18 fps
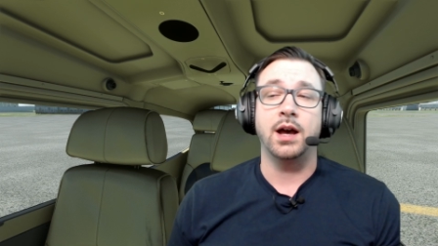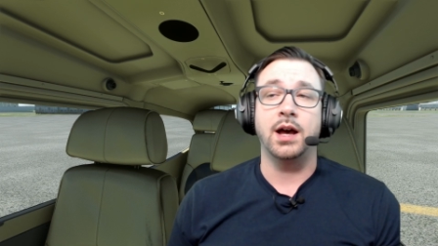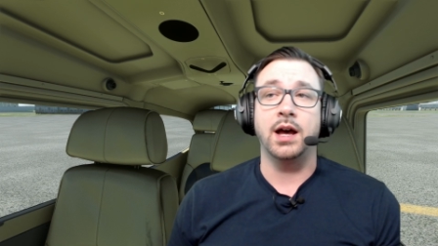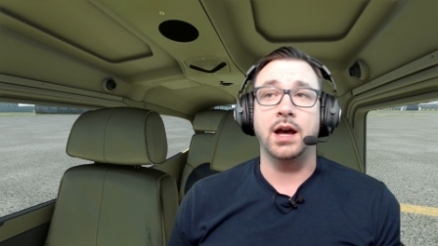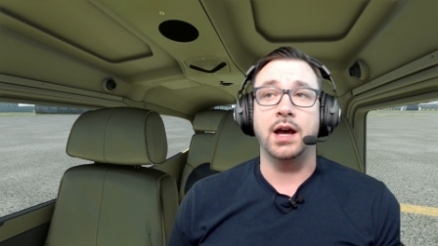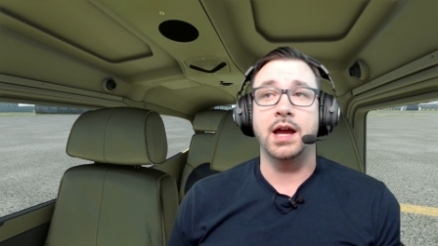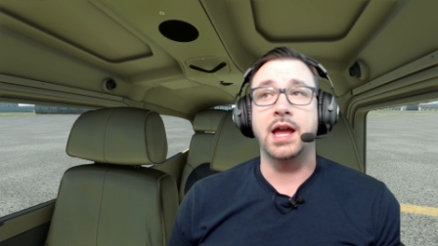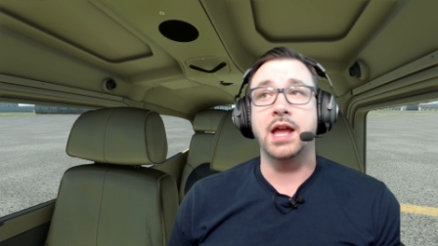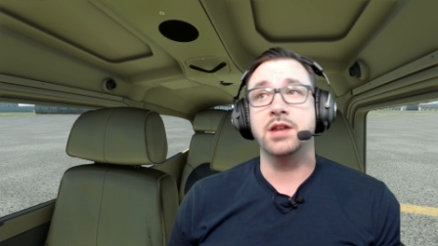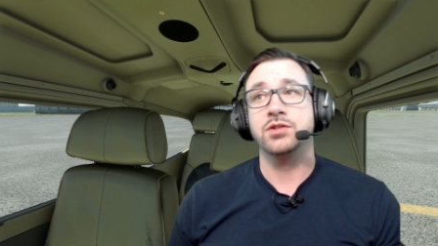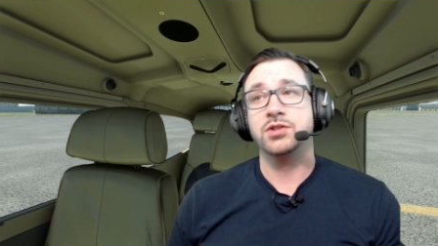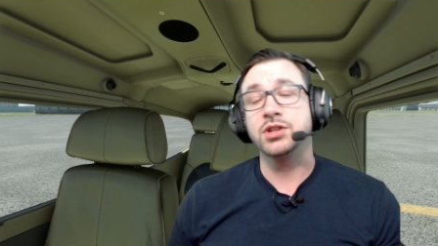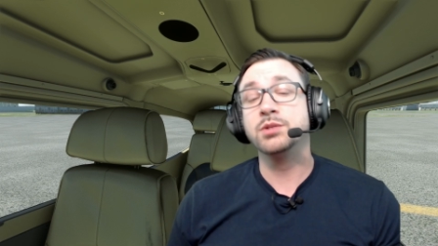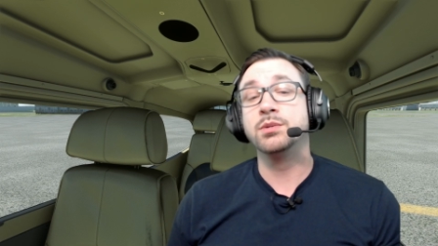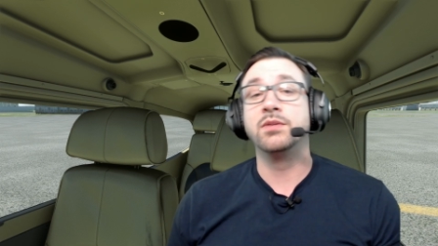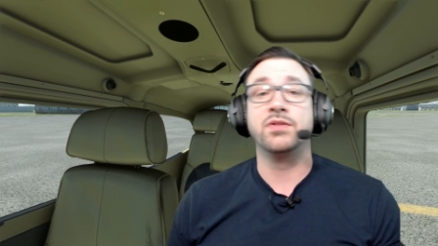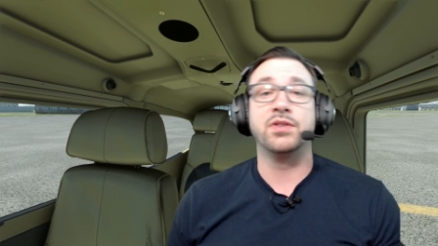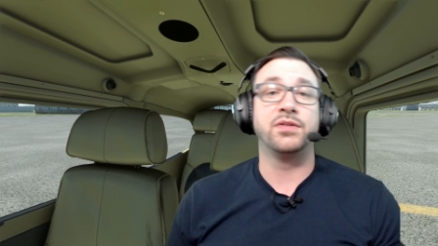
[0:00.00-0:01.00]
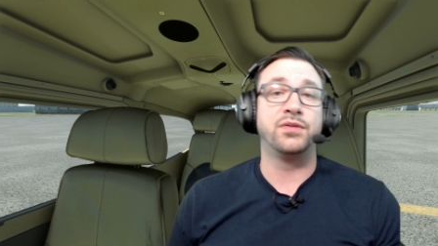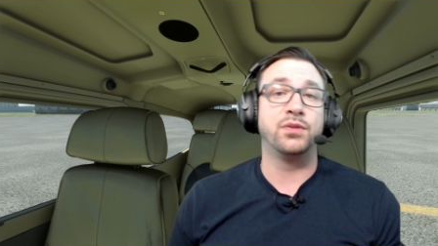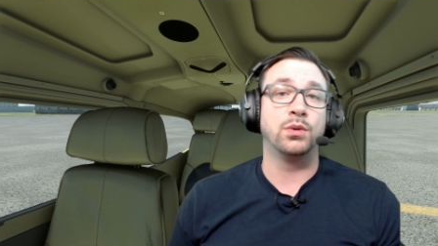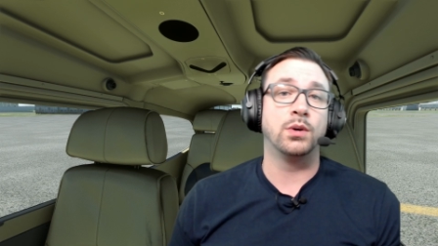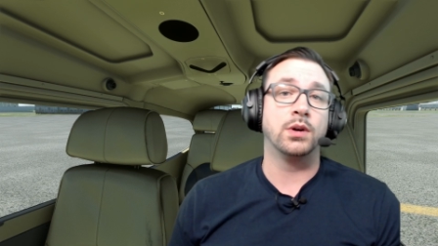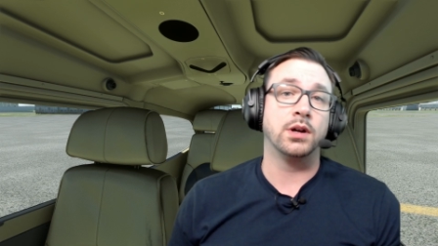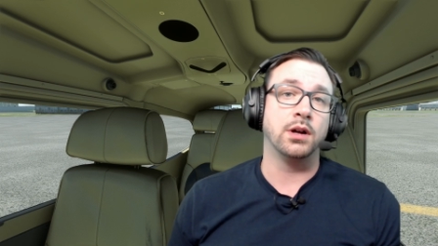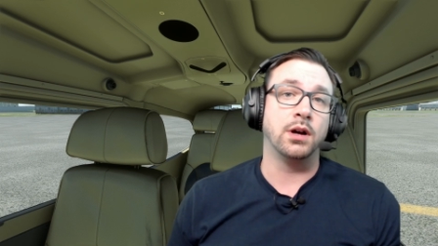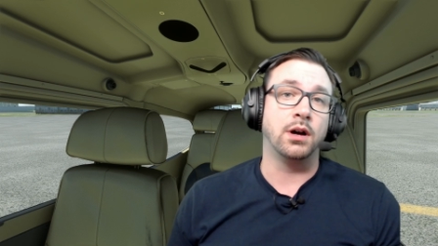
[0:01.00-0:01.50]
and two of the
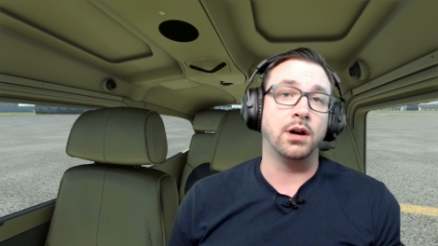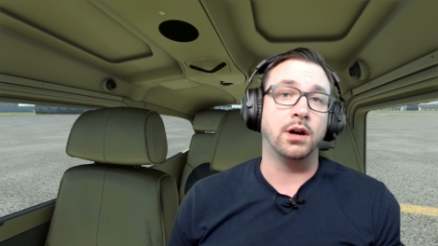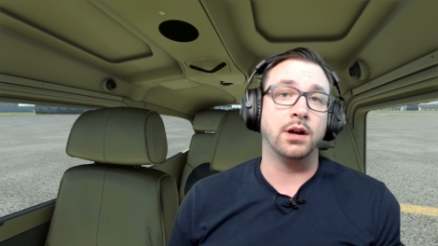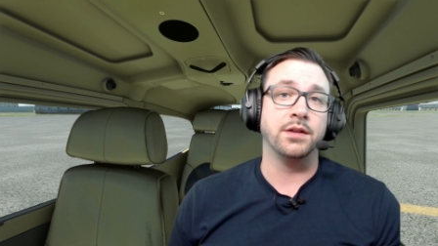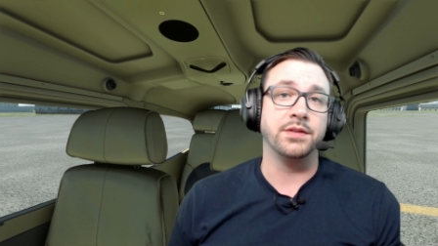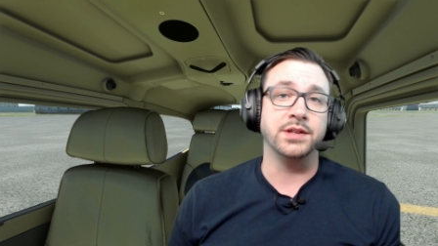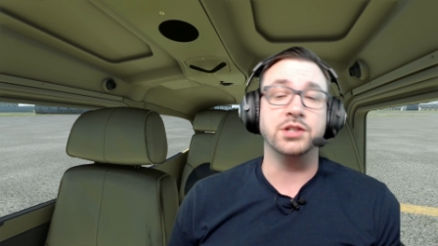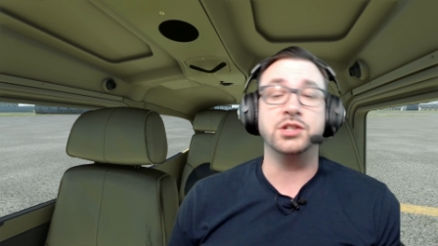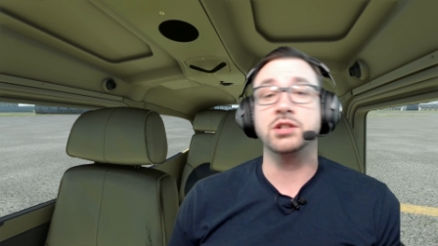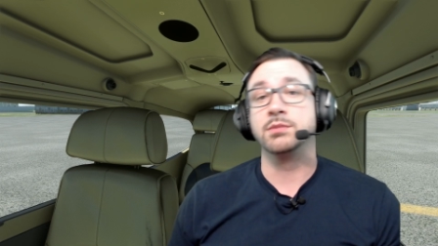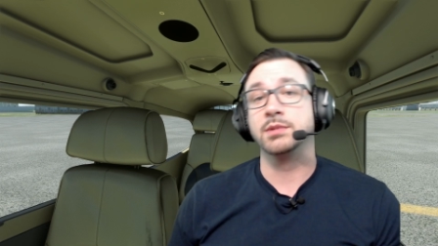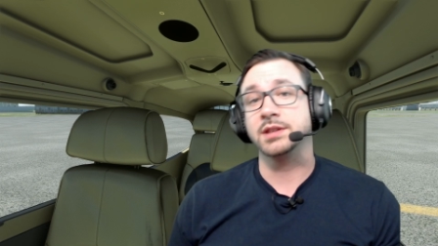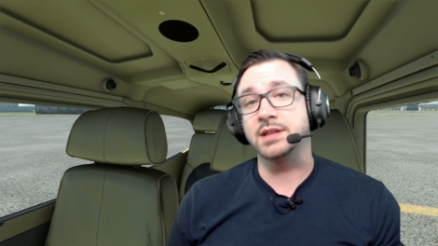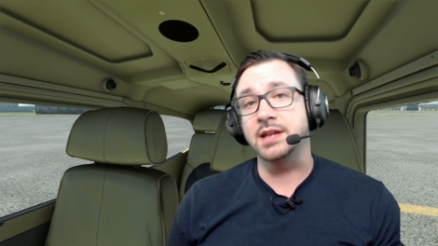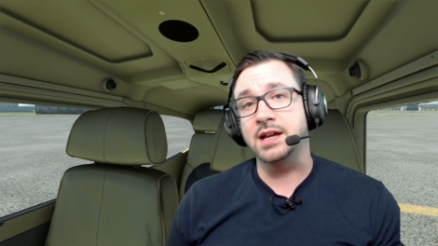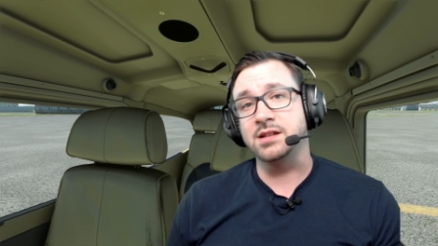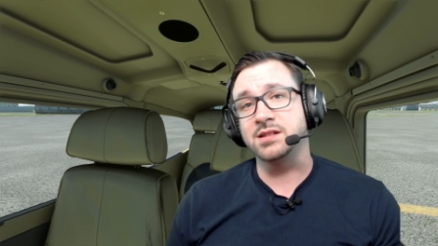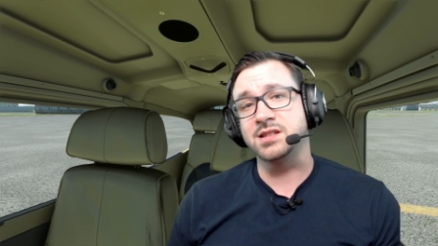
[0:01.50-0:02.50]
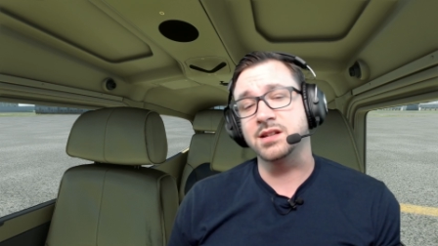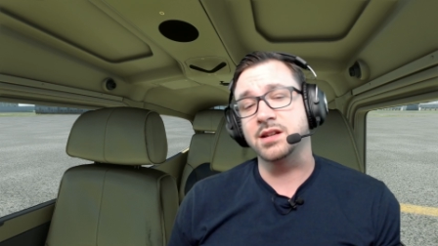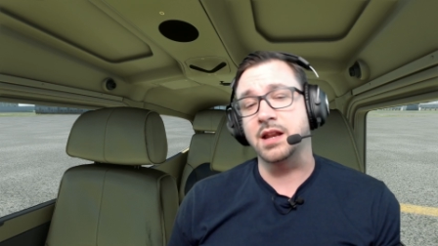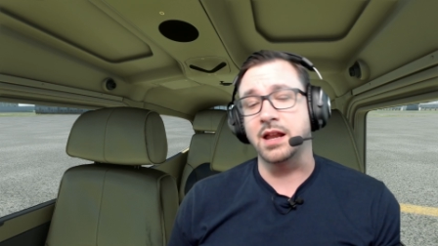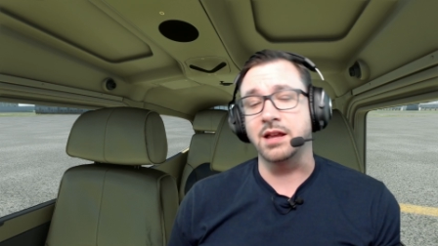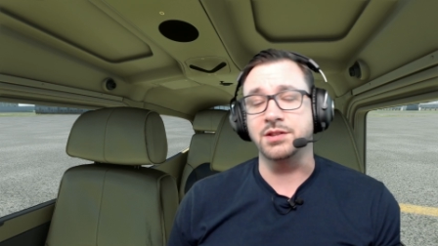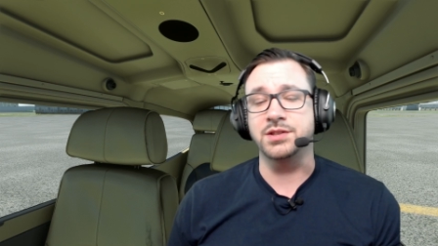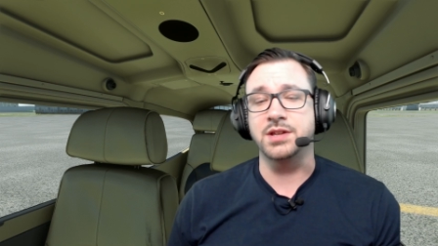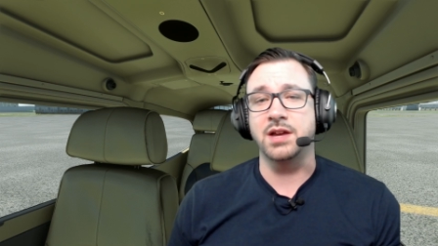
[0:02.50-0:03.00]
four are the G1000,
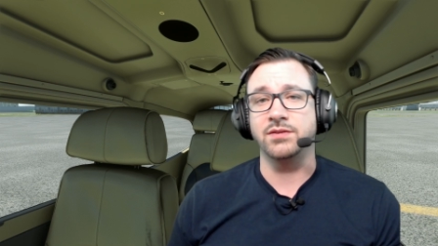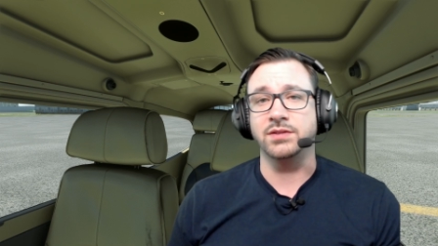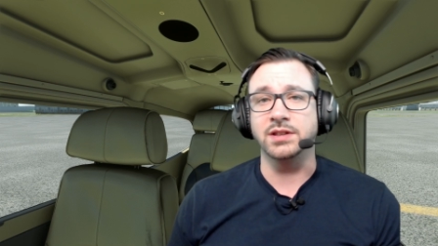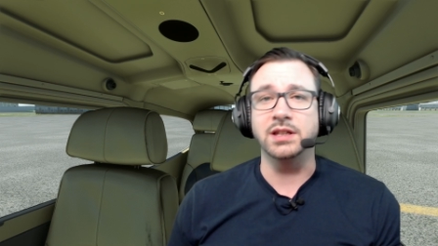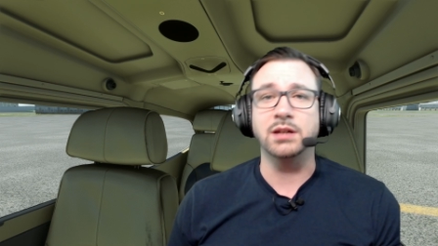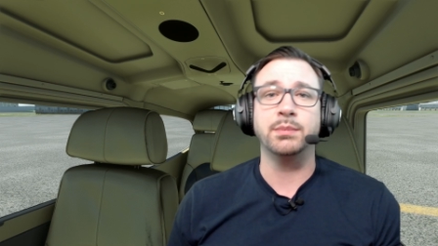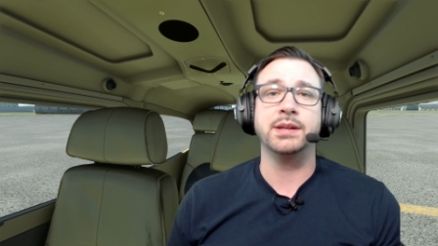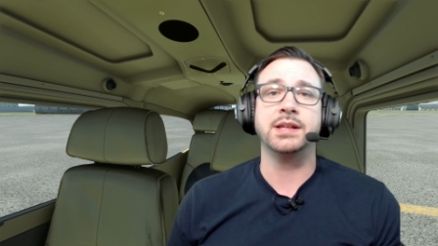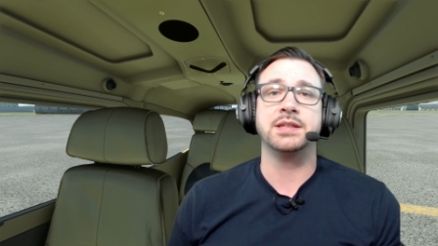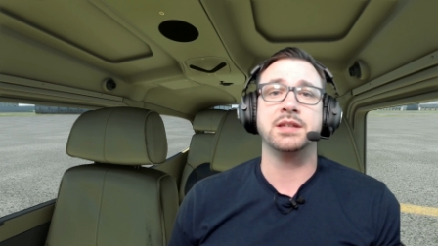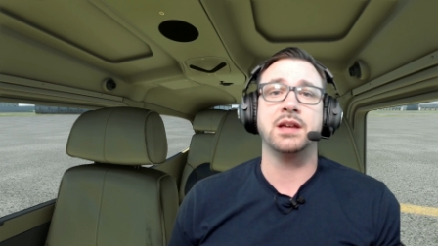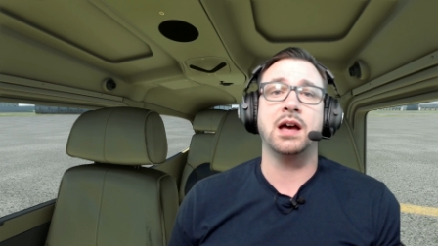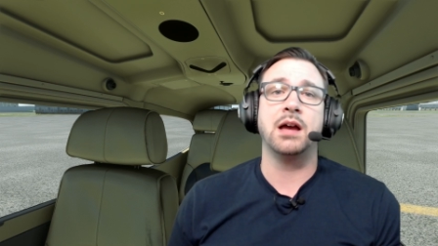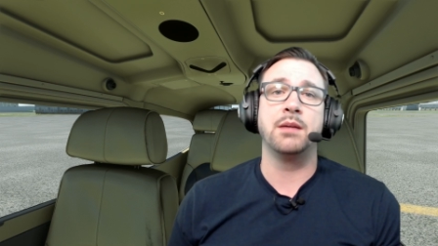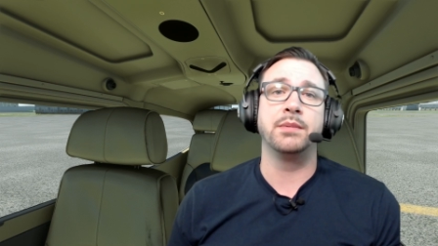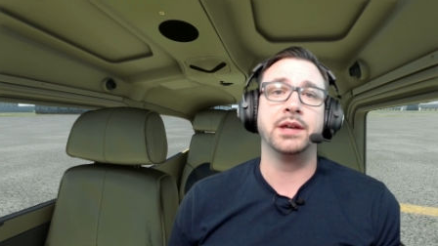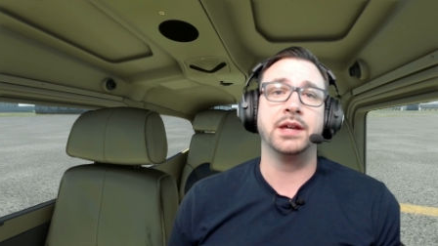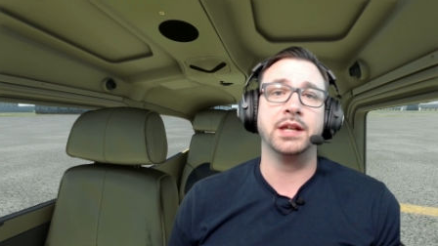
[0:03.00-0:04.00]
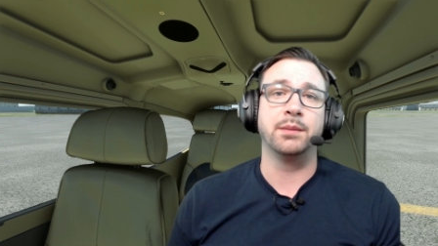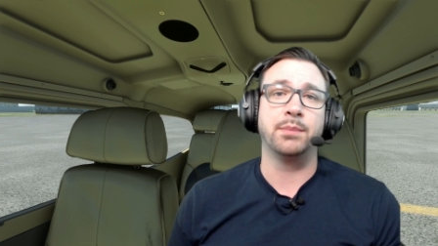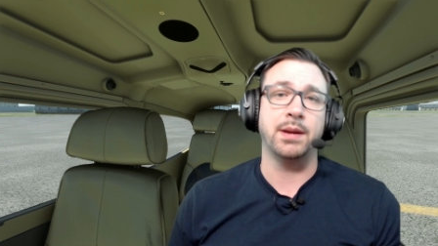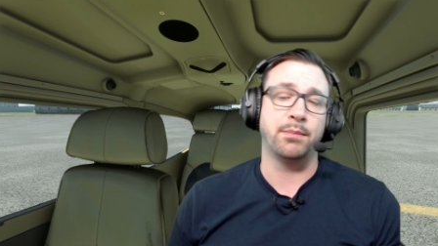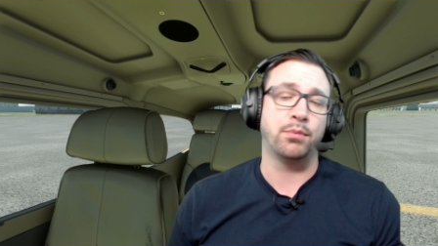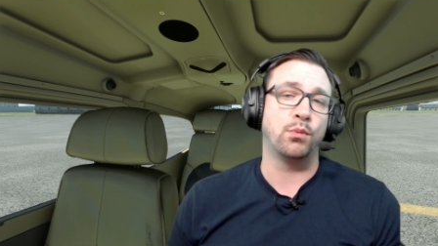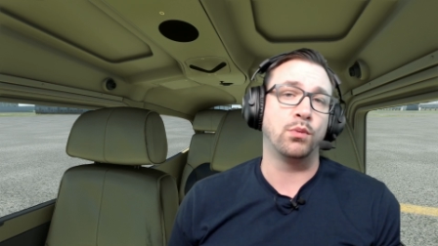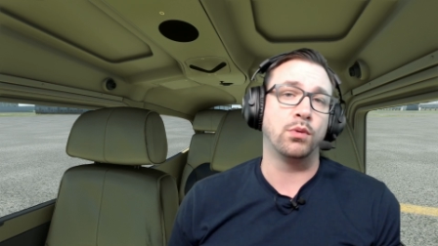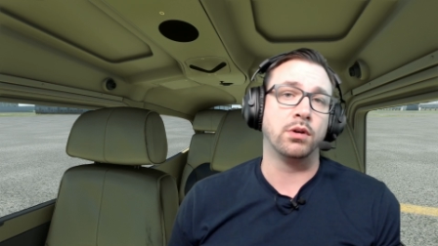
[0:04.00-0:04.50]
and I also have a little bit of time in a
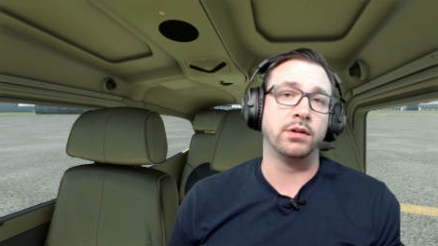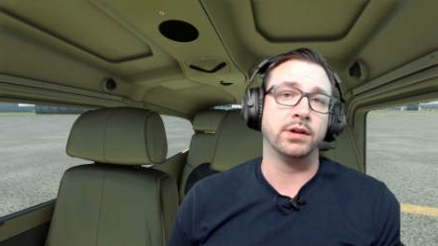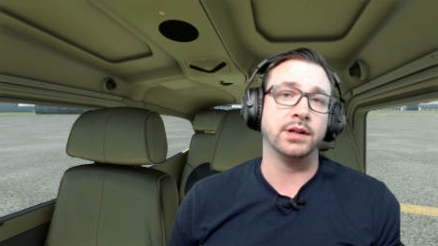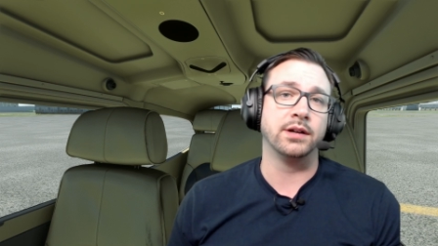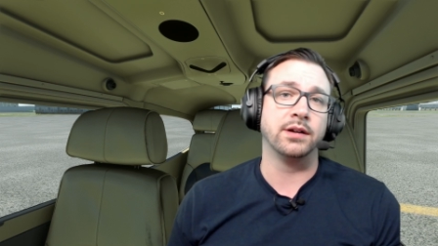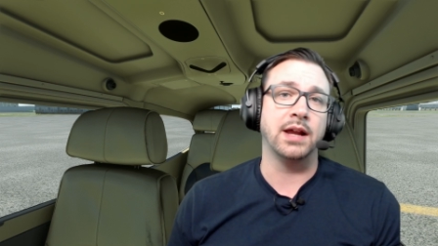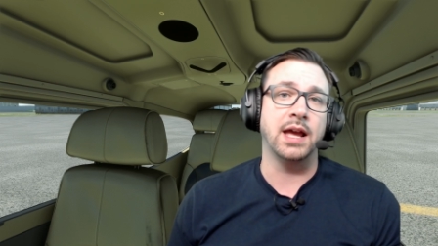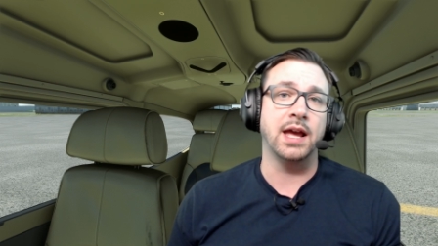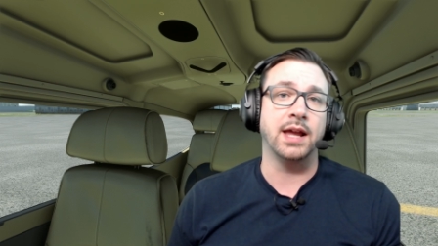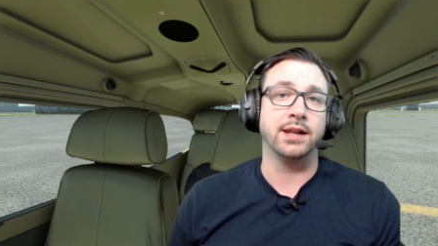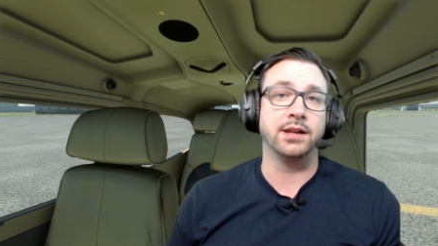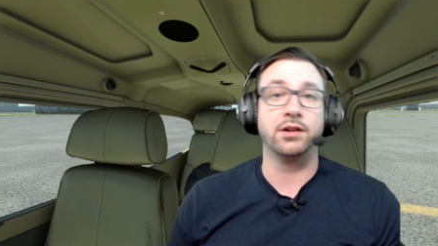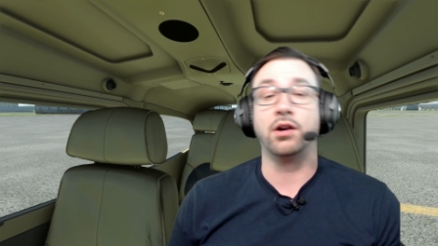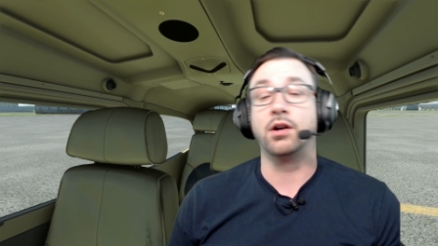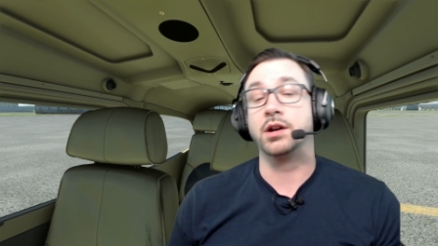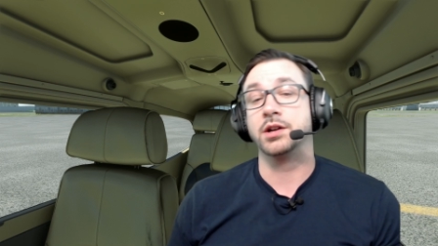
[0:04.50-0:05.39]
Piper Warrior and an